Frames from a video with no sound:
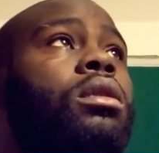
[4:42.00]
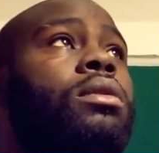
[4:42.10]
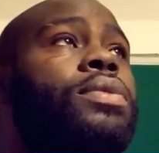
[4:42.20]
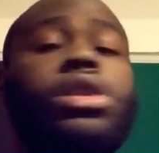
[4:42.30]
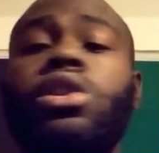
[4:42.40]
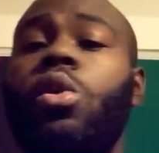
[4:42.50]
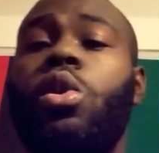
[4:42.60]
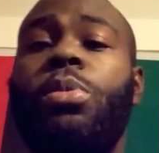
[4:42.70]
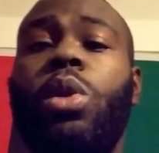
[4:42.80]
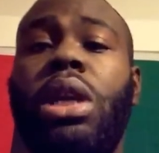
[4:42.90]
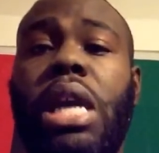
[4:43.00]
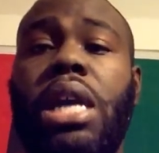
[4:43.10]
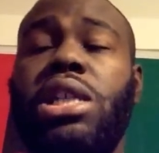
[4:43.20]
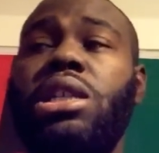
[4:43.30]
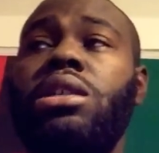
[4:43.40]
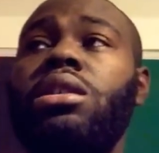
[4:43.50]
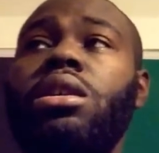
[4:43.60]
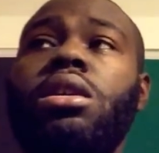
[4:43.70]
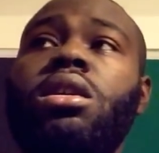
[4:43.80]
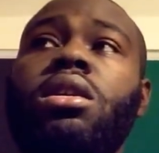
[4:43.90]
There's no communication.
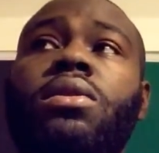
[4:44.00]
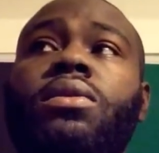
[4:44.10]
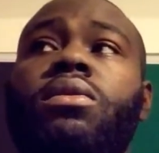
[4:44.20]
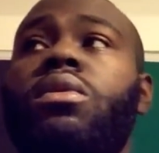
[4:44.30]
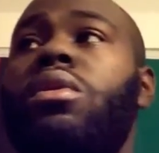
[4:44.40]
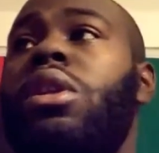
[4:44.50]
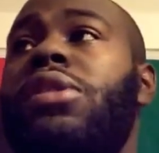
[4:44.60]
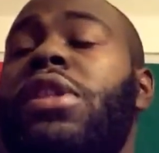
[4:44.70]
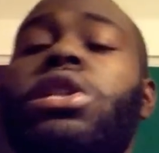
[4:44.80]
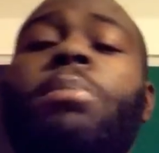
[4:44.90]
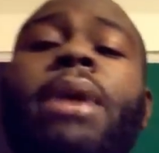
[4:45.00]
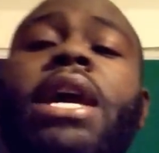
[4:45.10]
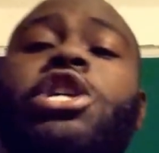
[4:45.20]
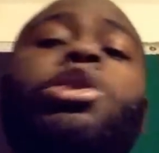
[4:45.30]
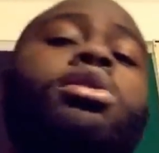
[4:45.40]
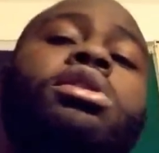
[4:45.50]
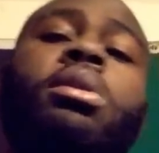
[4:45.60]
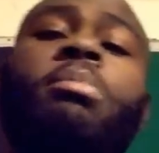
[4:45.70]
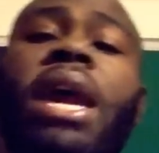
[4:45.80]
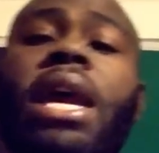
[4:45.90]
There's a major
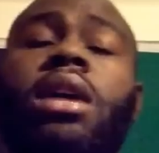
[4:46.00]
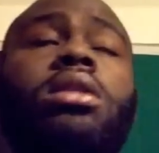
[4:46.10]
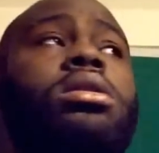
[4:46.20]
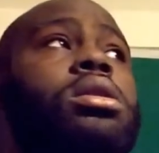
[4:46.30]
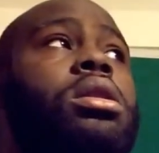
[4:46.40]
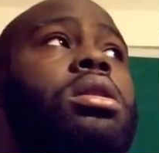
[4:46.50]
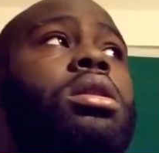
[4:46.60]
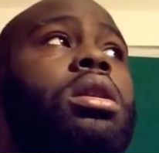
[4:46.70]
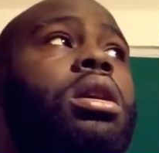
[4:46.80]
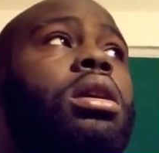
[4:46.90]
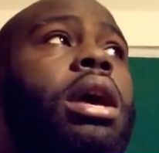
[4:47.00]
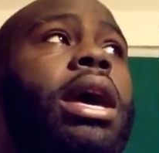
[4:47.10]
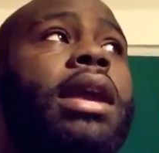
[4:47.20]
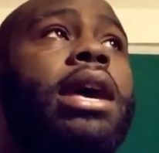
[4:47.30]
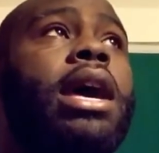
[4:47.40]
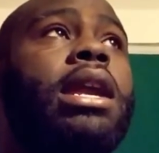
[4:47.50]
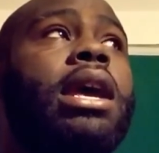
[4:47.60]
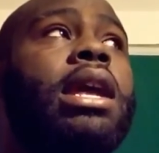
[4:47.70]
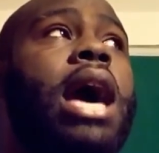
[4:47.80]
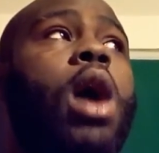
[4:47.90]
demand
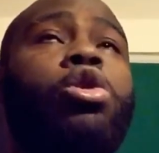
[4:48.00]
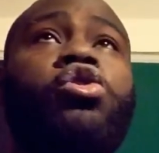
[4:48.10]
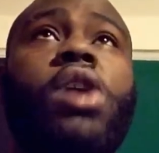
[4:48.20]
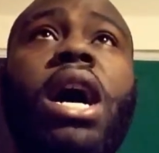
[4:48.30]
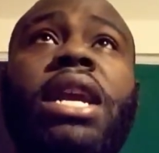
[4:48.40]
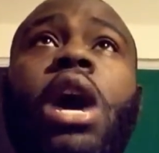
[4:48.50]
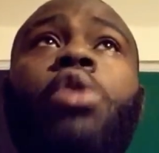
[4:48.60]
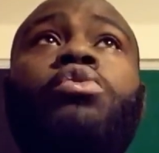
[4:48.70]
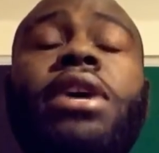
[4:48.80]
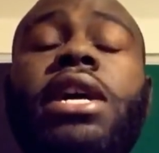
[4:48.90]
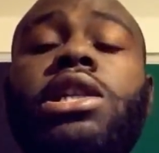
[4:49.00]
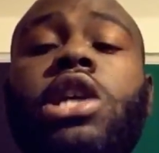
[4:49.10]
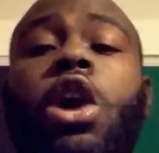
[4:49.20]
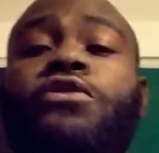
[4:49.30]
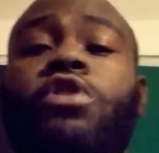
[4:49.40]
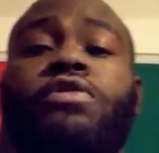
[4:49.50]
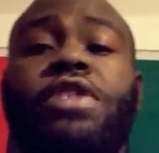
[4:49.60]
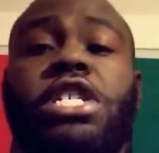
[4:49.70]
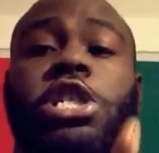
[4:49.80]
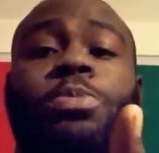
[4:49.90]
and outcry and outrage for
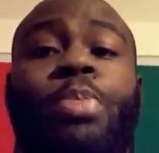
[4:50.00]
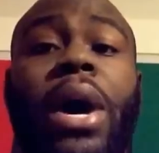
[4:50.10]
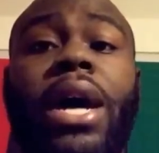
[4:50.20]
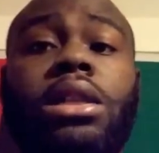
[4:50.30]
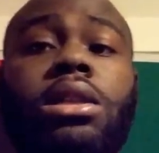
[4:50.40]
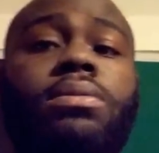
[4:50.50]
respect.